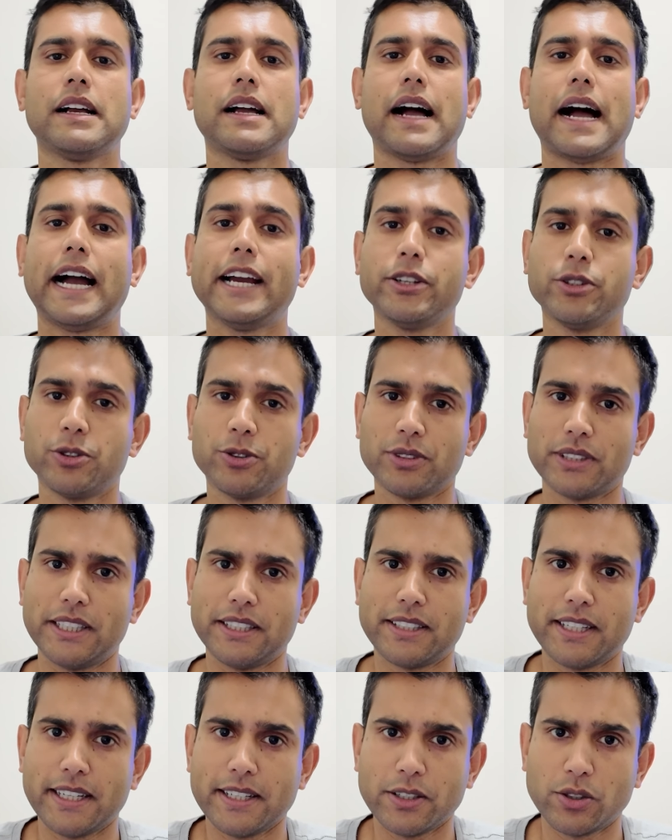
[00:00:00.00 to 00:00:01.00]
I don't
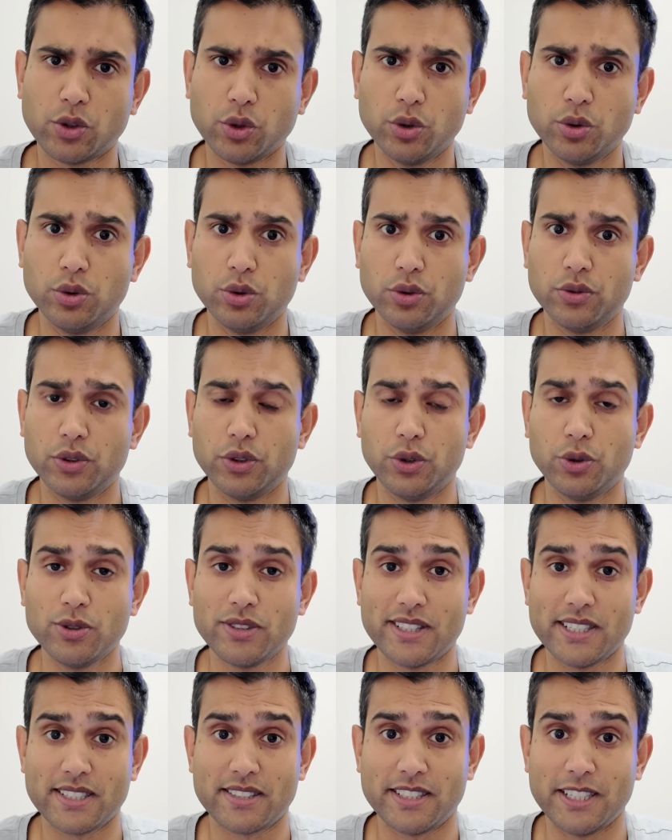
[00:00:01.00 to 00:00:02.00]
intend to use
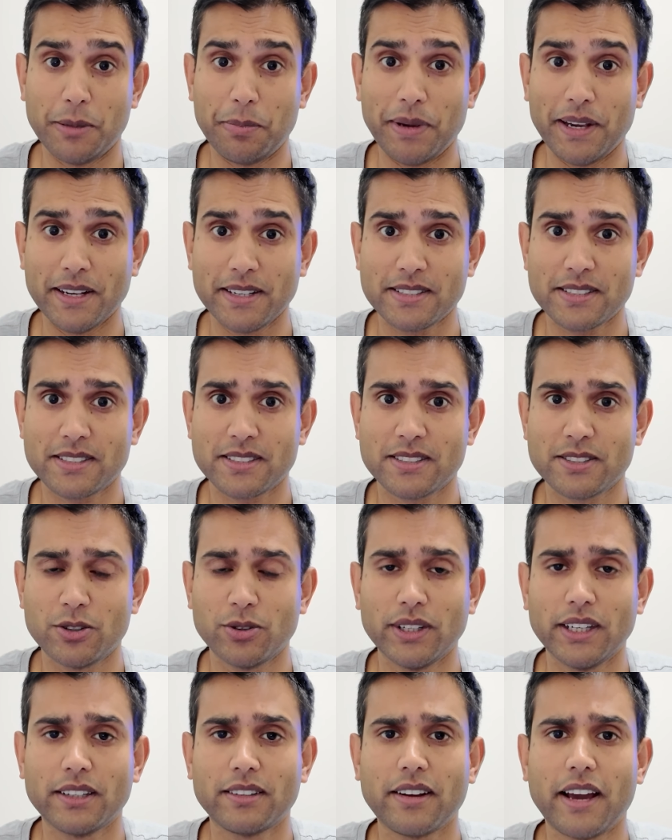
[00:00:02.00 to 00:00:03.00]
this GPS
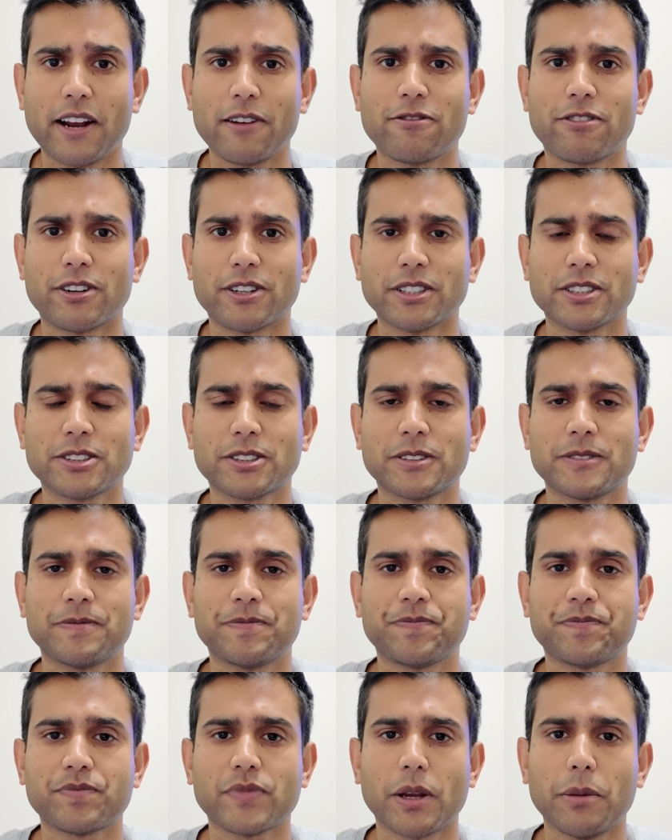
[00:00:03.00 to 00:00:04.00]
unit at first
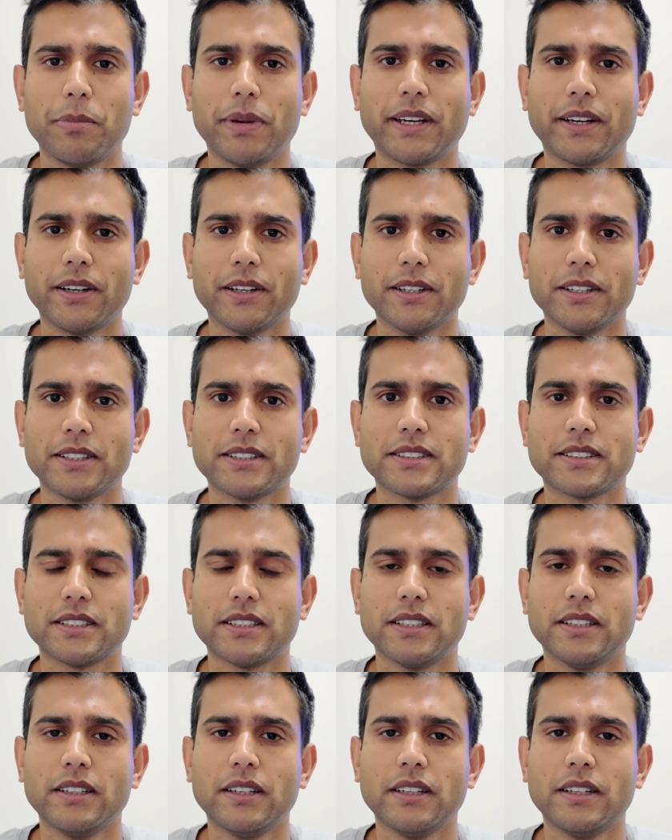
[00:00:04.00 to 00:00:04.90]
because